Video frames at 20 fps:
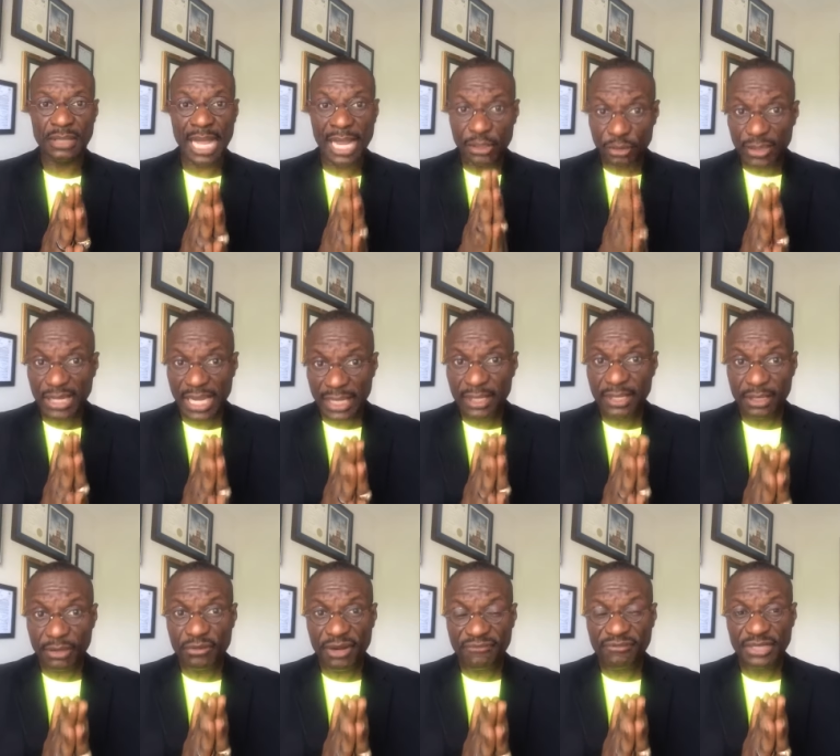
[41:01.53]
Are you getting
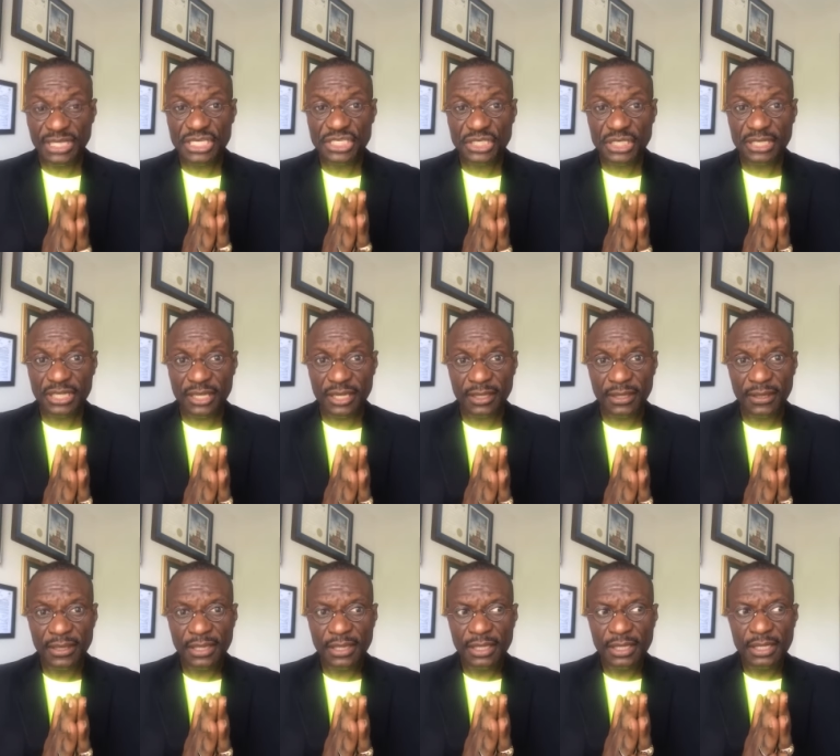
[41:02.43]
the revelation here?
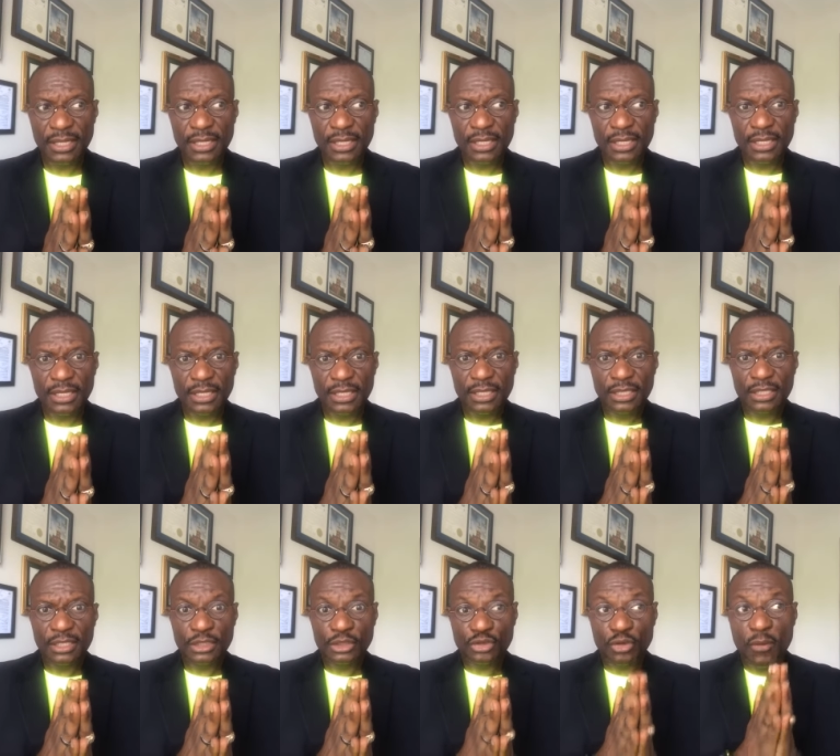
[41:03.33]

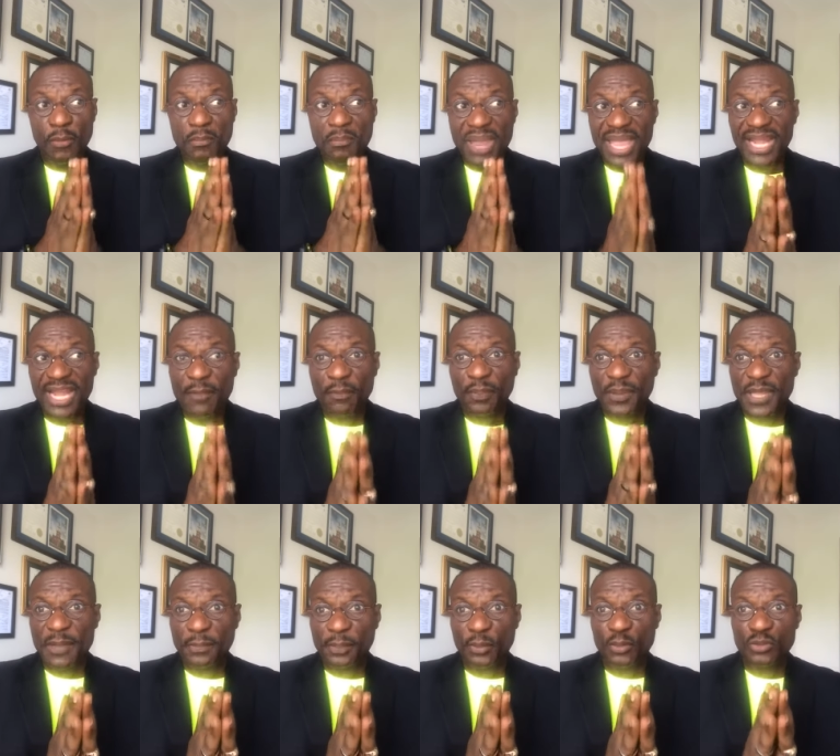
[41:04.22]
So many
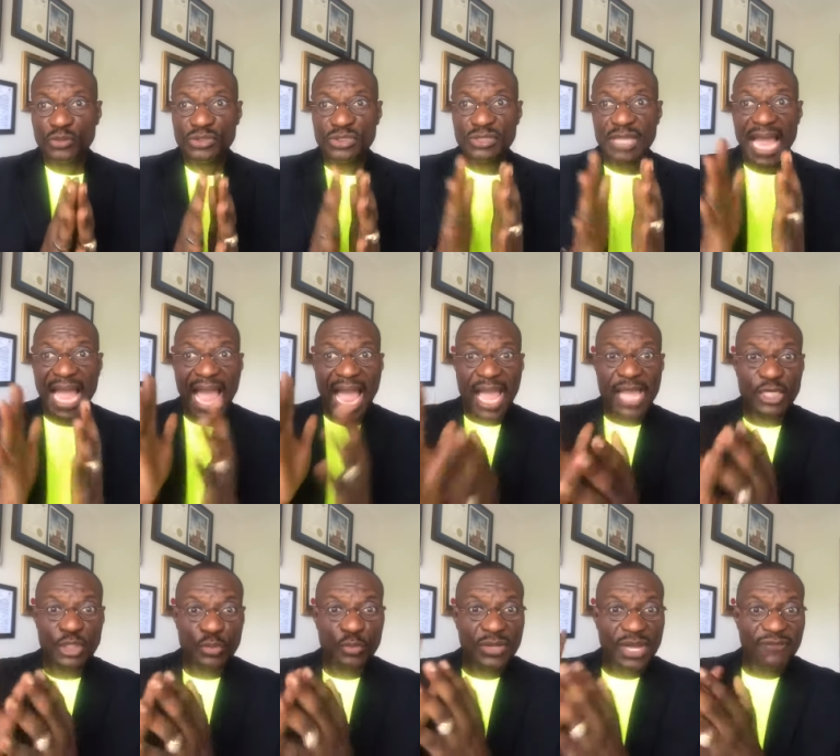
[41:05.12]
people's
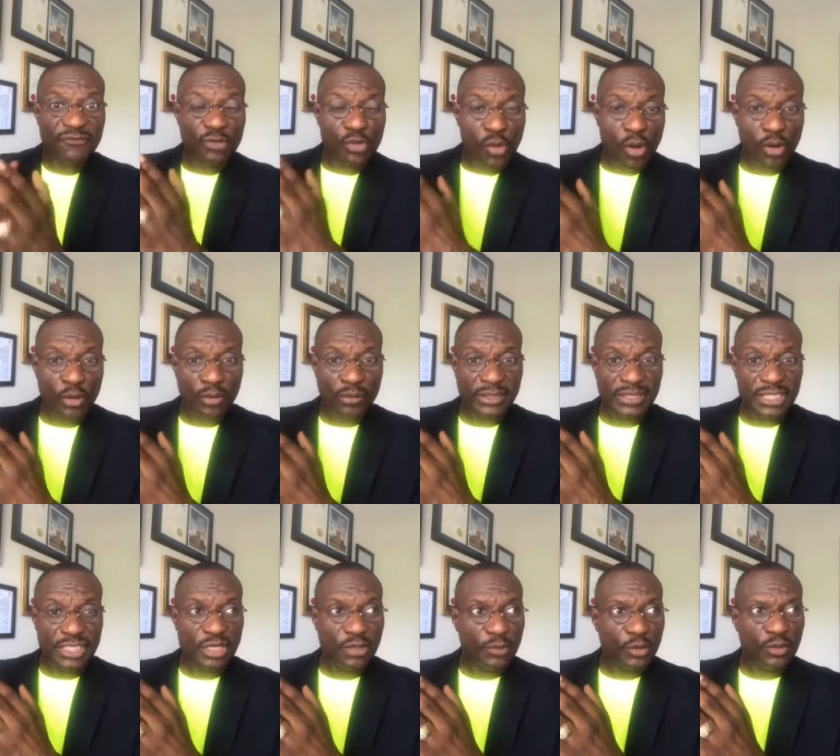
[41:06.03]
eyes would have gone on
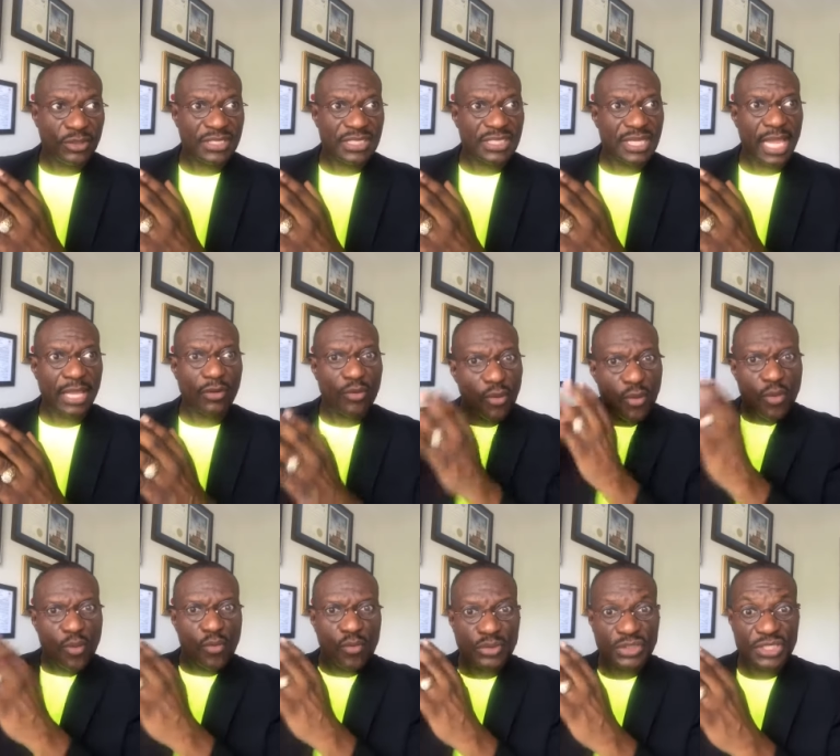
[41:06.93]
this girl because it's like,
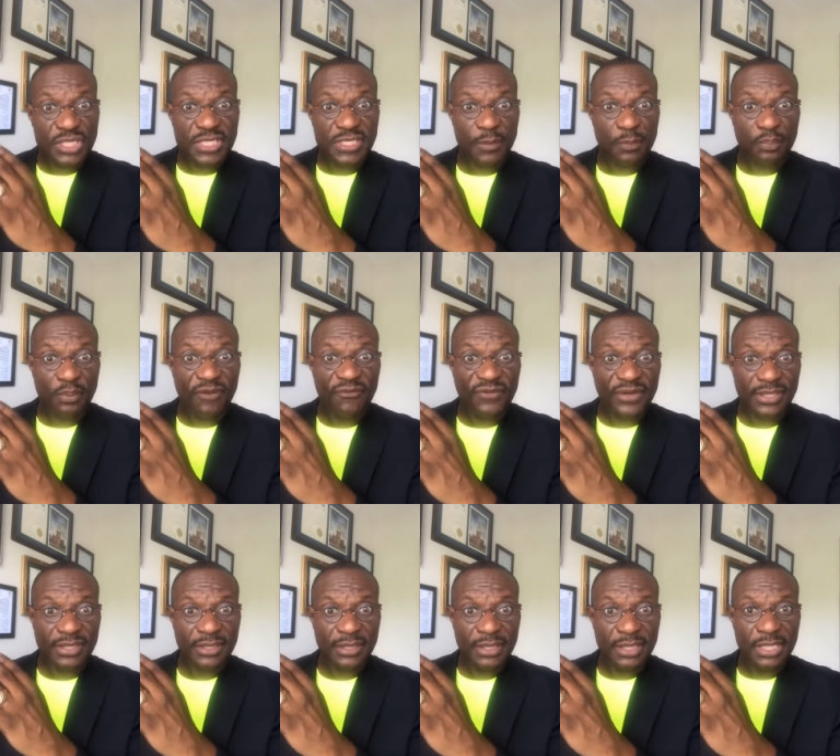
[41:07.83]
oh, she's a
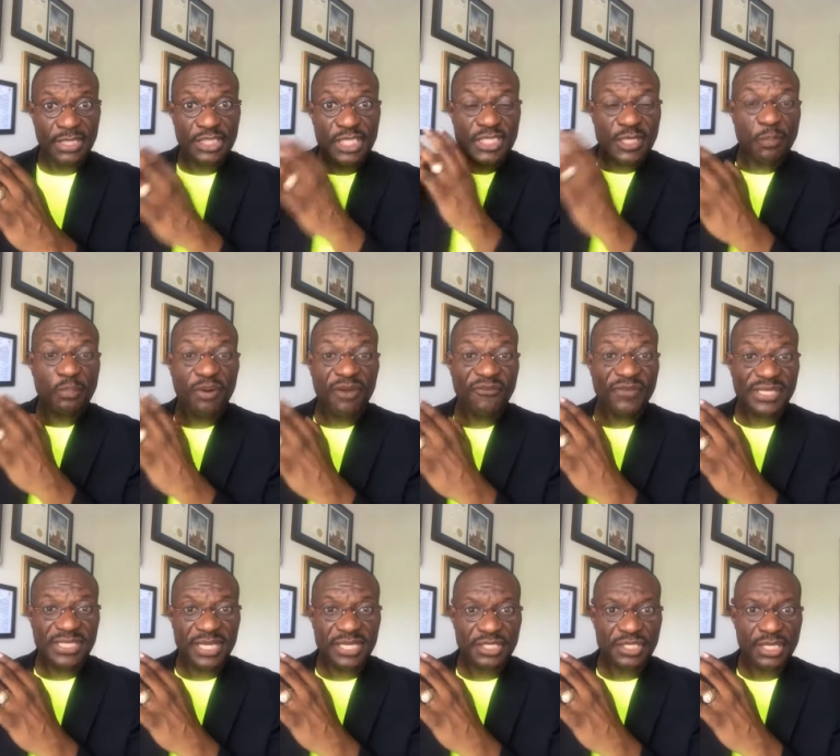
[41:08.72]
prophet. She's a
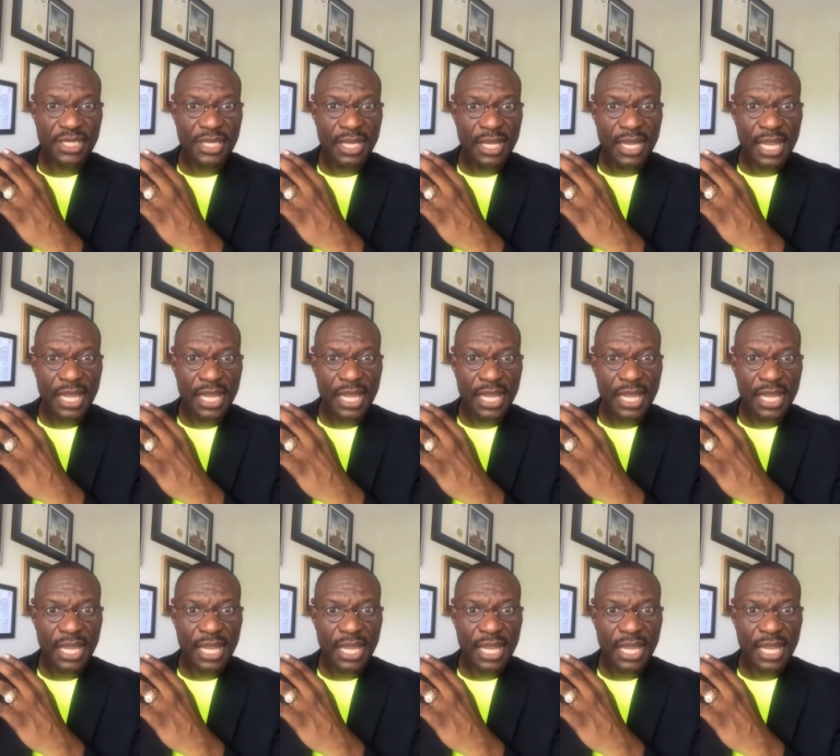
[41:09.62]
prophetess.